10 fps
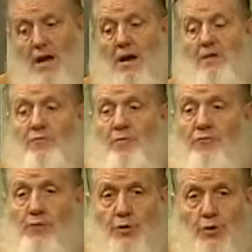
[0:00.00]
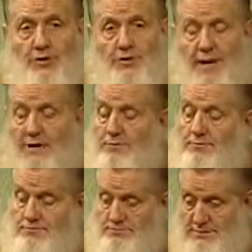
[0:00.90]
Even before you go to the
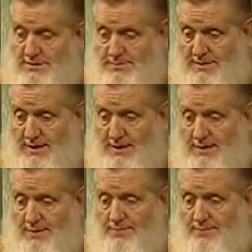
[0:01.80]
bathroom, Bismillah.